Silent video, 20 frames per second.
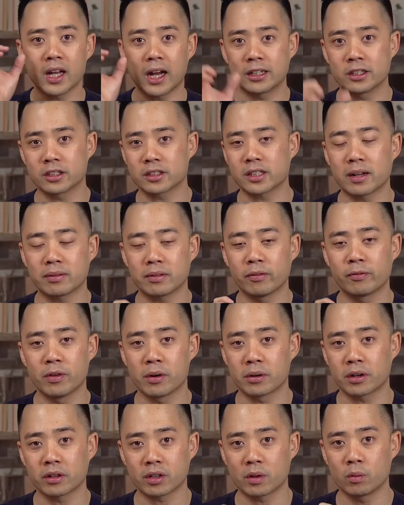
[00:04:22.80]
and you just have them
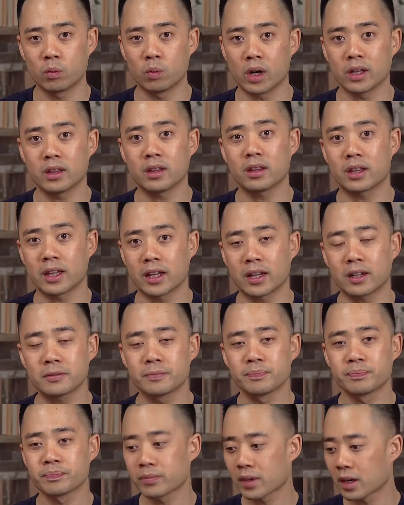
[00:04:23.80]
focus on one thing,
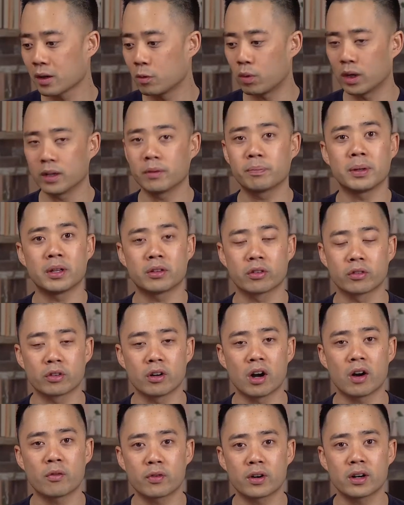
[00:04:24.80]
one piece of
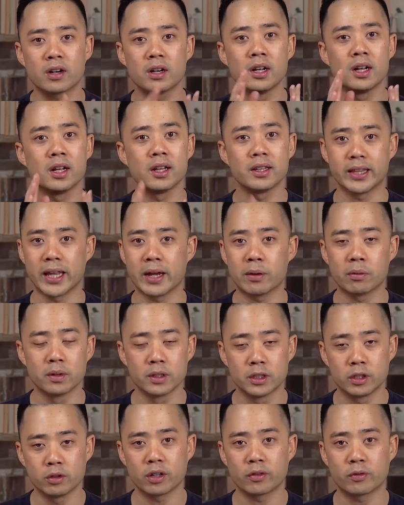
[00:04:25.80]
software, they will
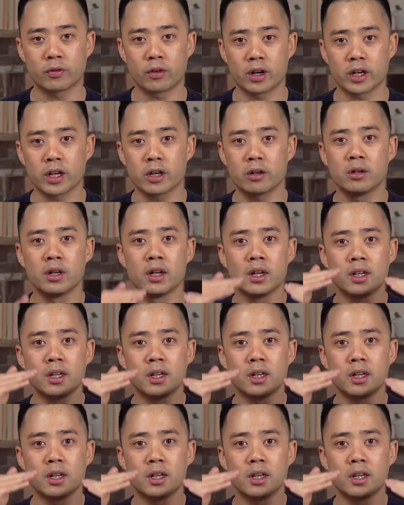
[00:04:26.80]
do it for you.